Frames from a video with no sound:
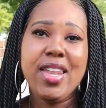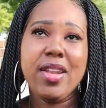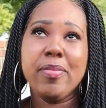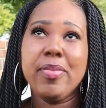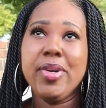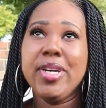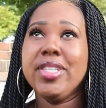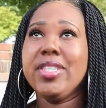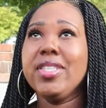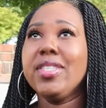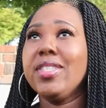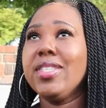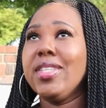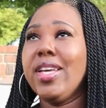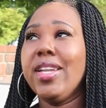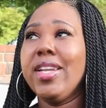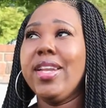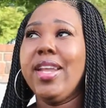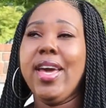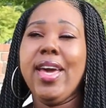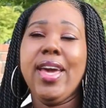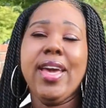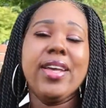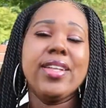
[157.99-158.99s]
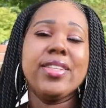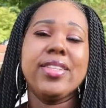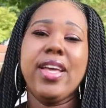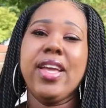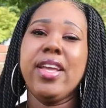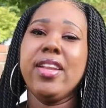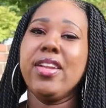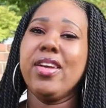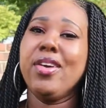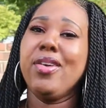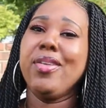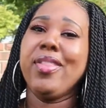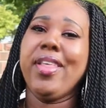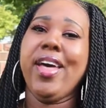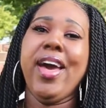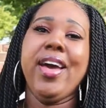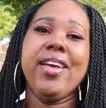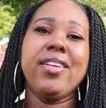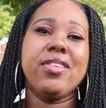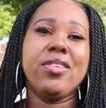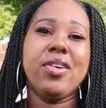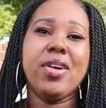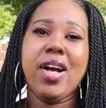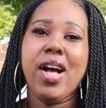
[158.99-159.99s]
but Sunday they know
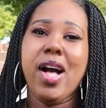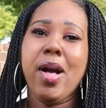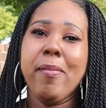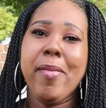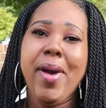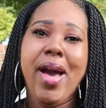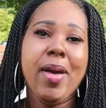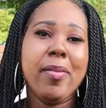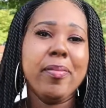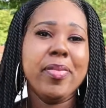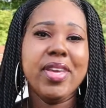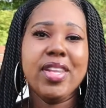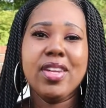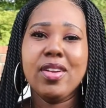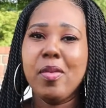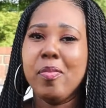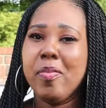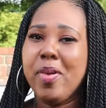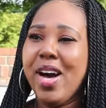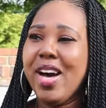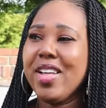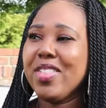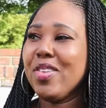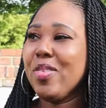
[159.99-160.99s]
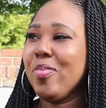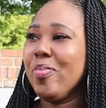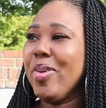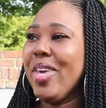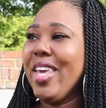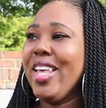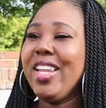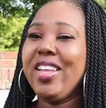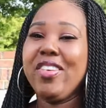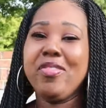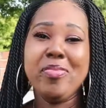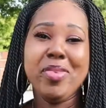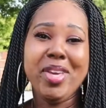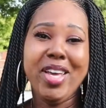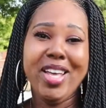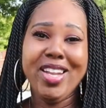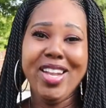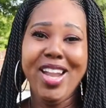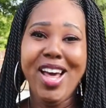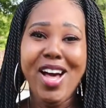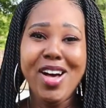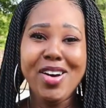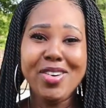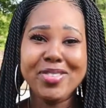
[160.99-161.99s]
that they'll come at me, they'll bother me, leave me
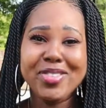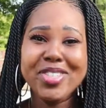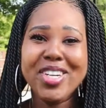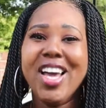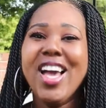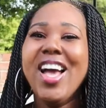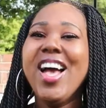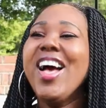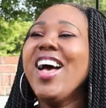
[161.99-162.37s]
alone.